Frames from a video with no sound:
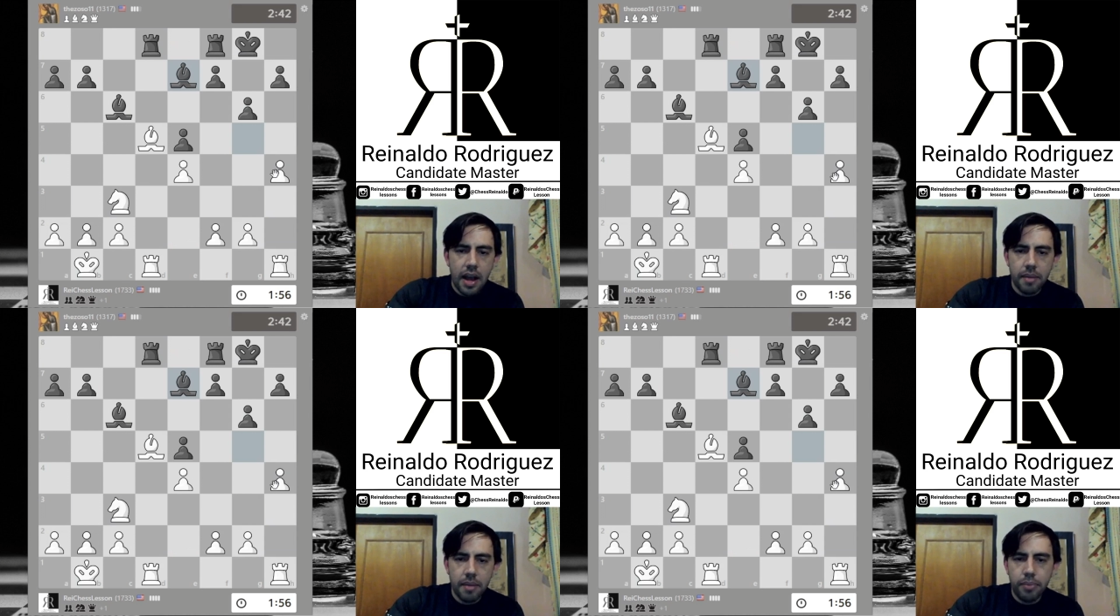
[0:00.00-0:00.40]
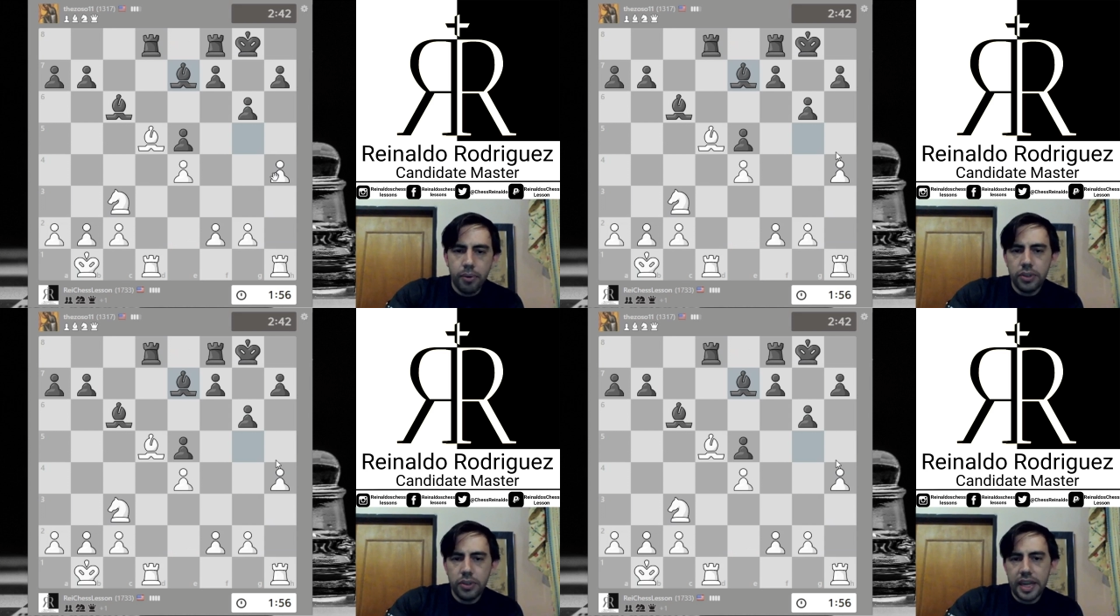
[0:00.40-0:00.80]
I can
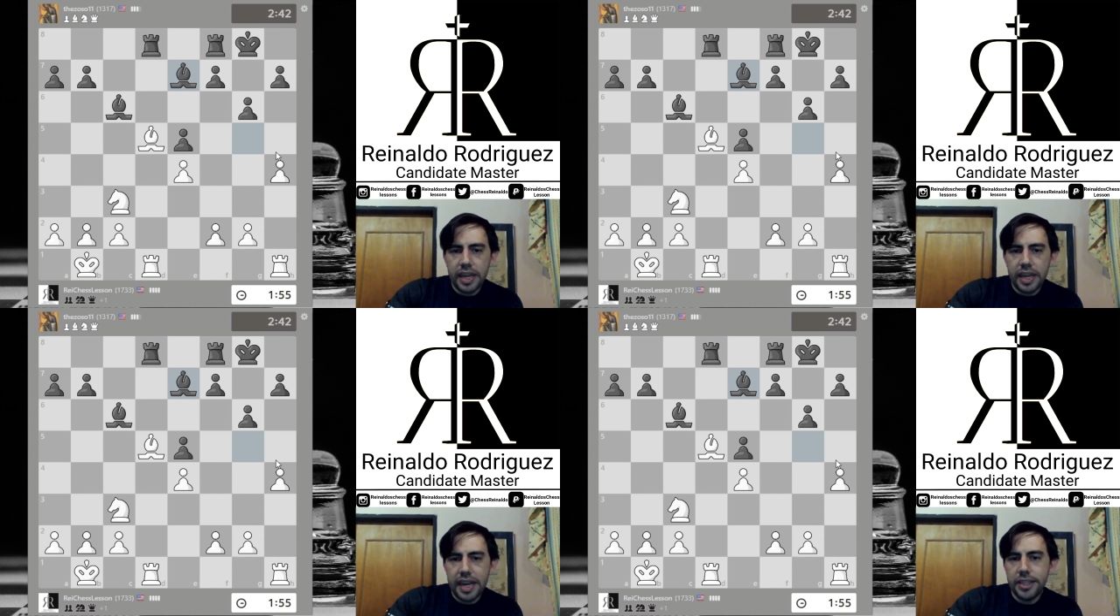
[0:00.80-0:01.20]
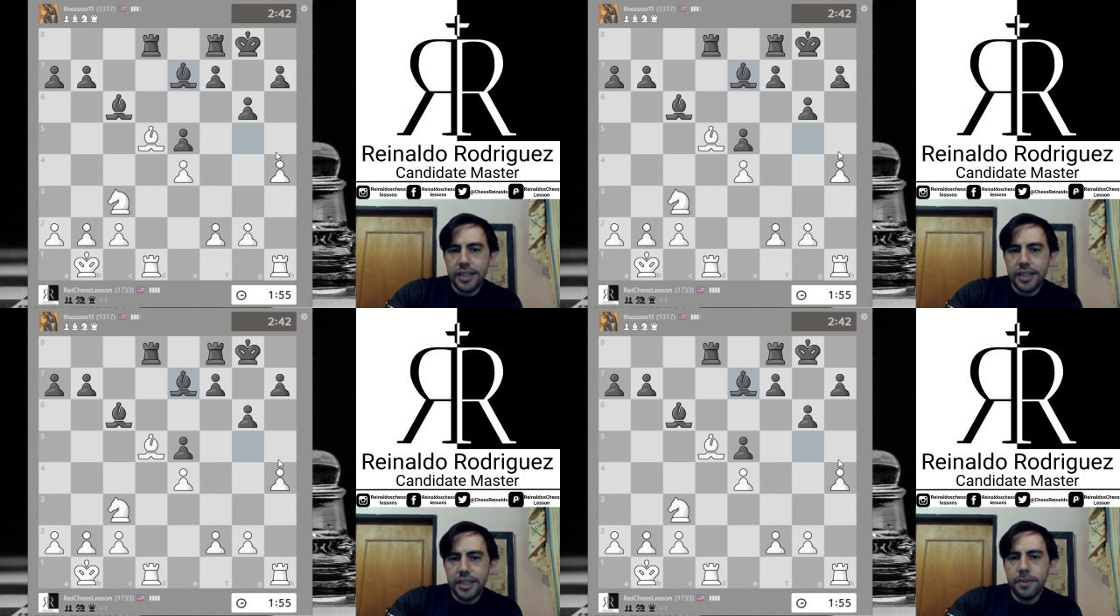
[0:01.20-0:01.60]
push
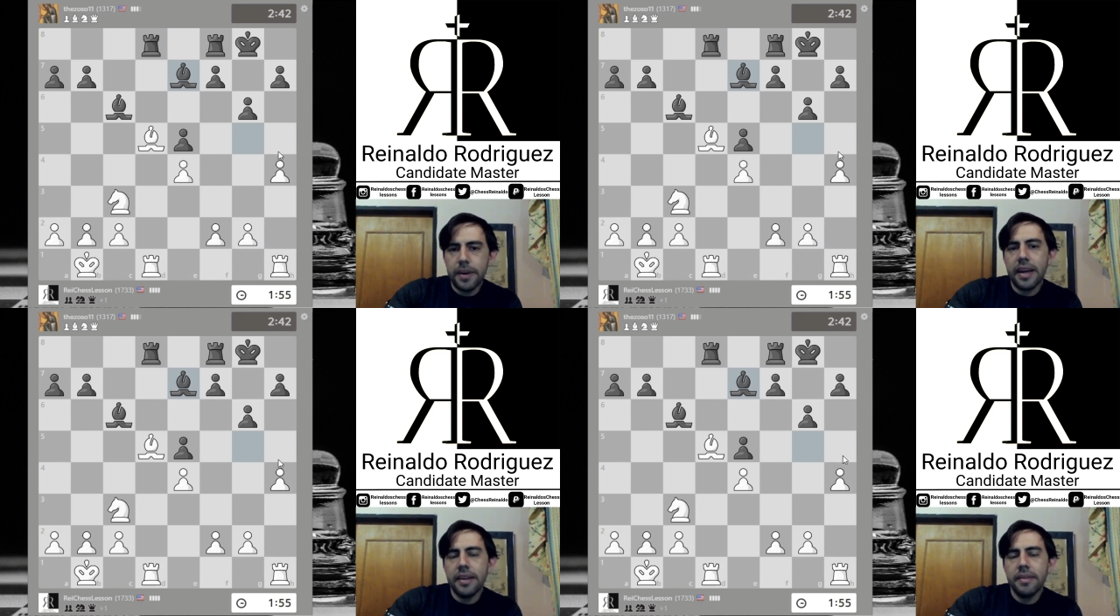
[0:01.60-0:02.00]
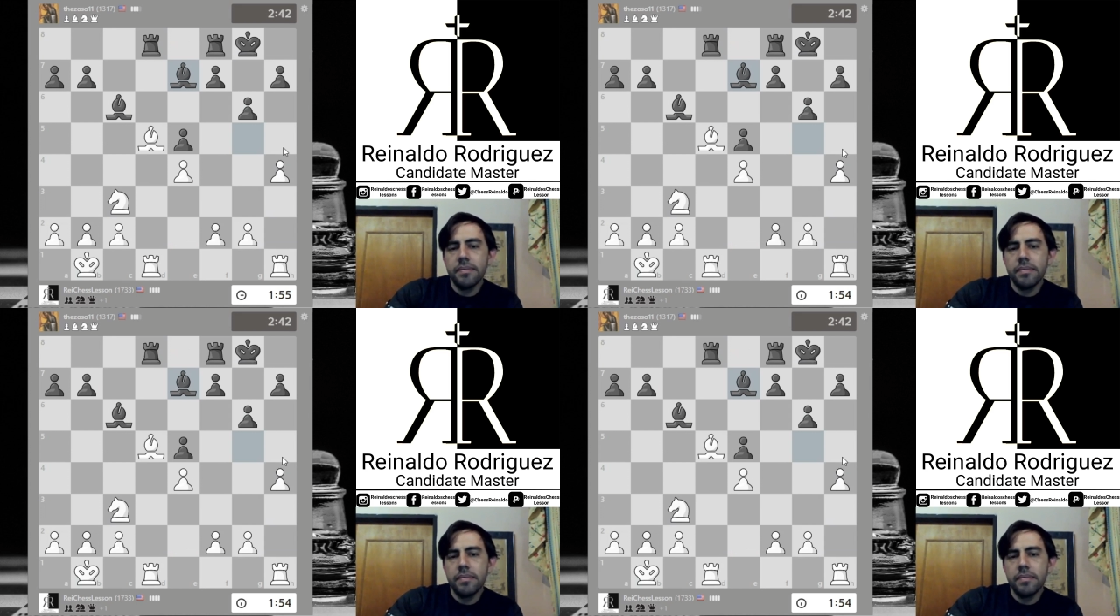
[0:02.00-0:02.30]
h5.